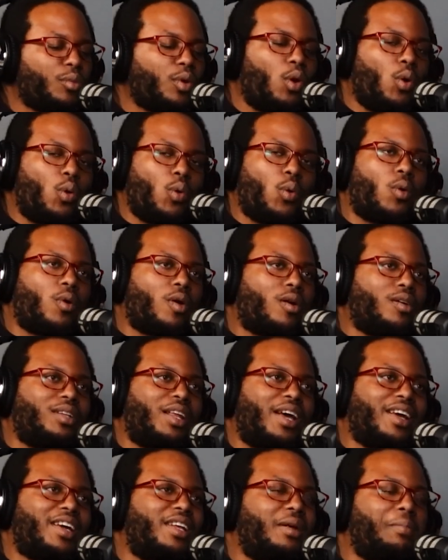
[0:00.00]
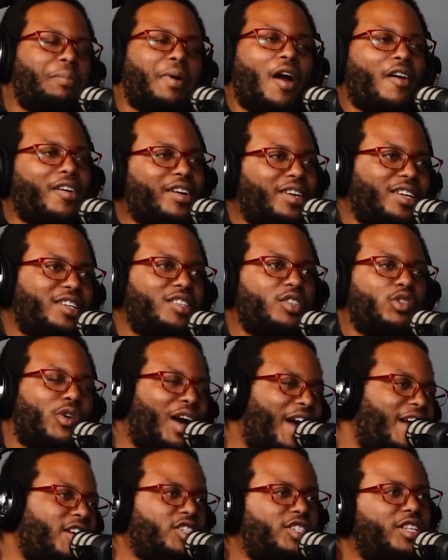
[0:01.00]
or like an American
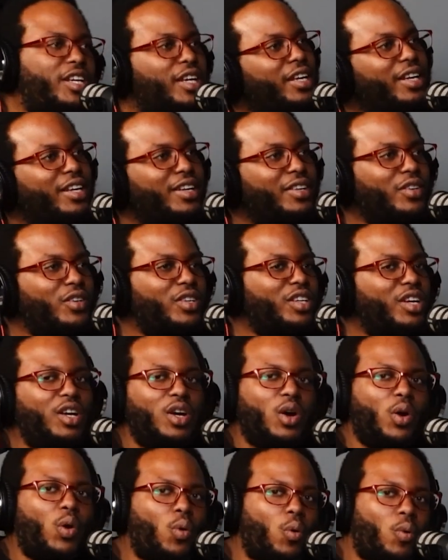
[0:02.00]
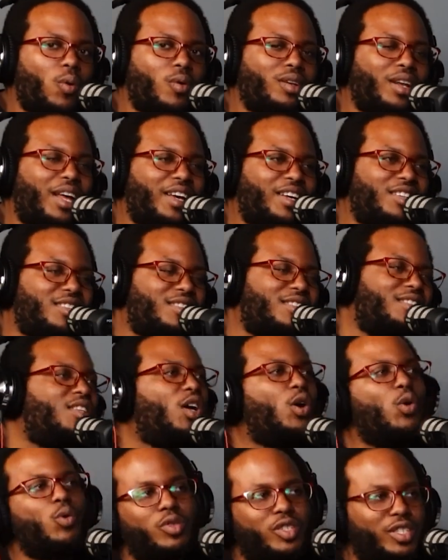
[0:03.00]
dry gin or like a
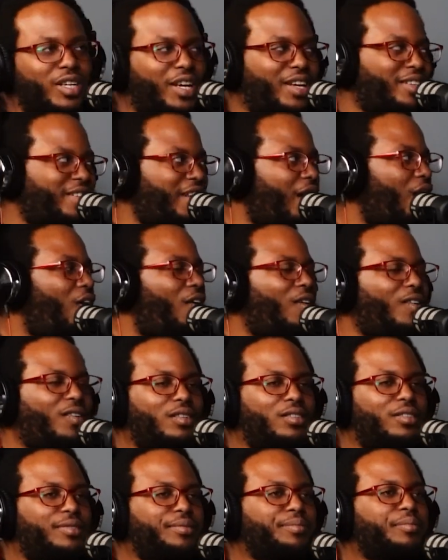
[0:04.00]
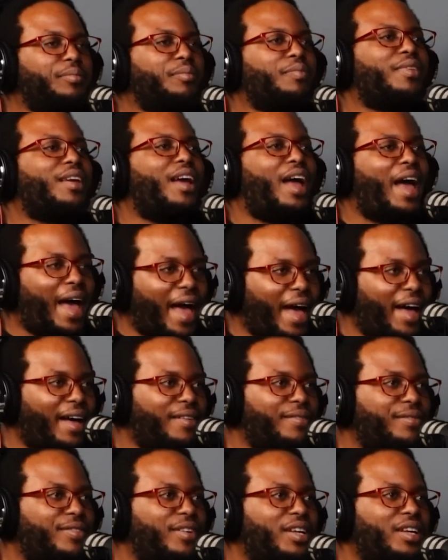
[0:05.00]
sloe gin. They all
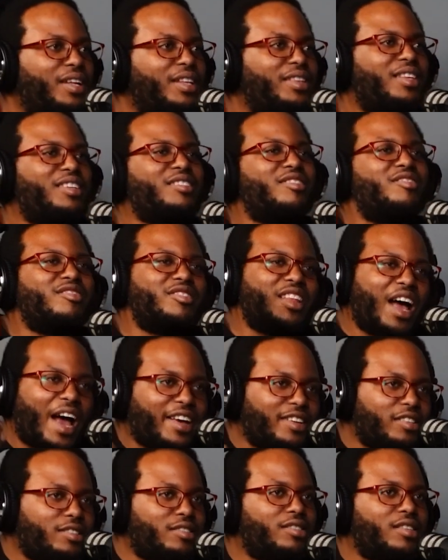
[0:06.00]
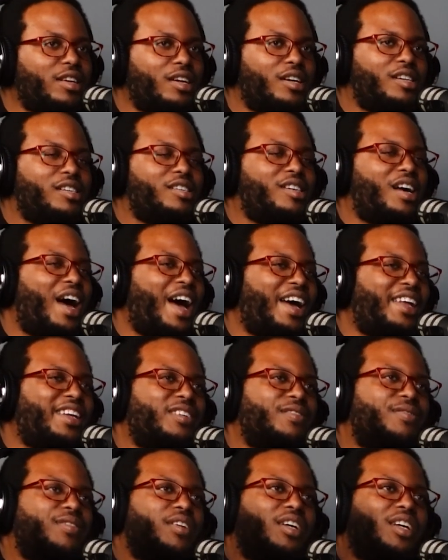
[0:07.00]
have this nice kind
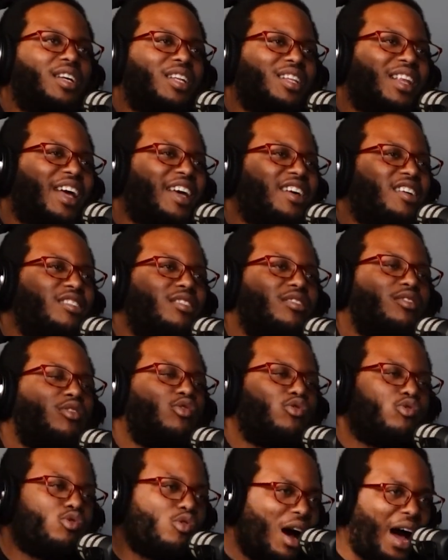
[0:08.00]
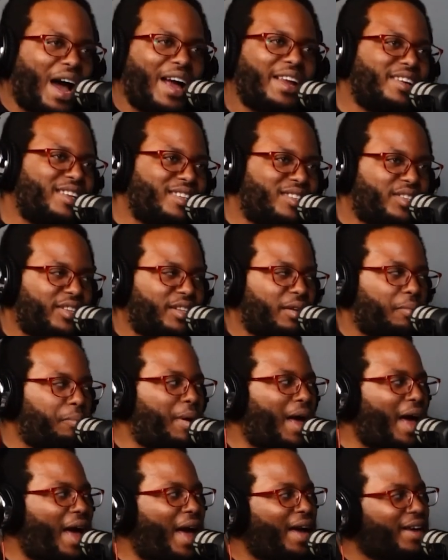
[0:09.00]
of like dryness on the
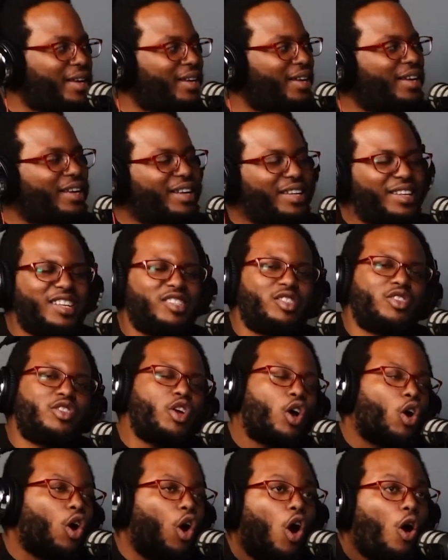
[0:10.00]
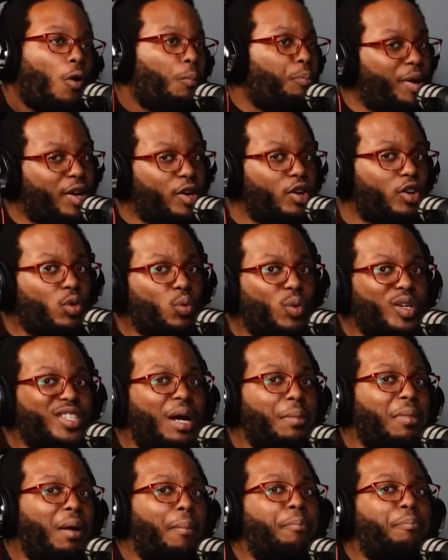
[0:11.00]
back. It, they're all bitter, which
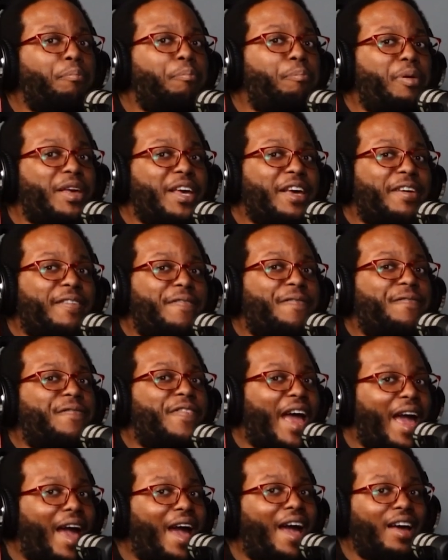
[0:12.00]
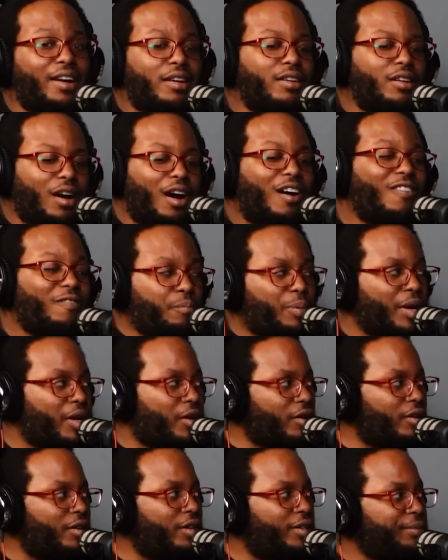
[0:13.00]
I'm a big fan of
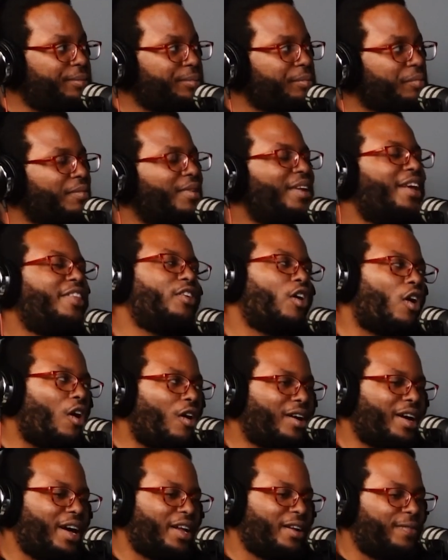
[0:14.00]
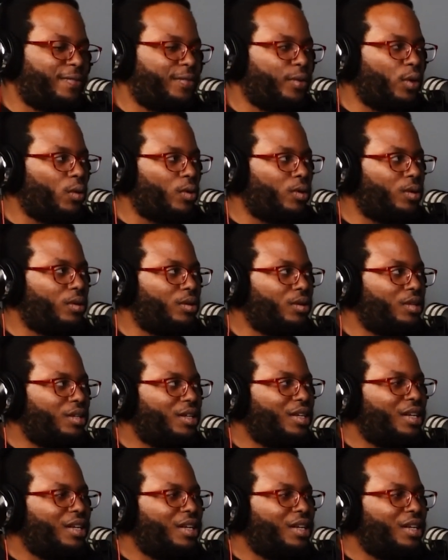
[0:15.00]
bitter, and they're all kind of floral.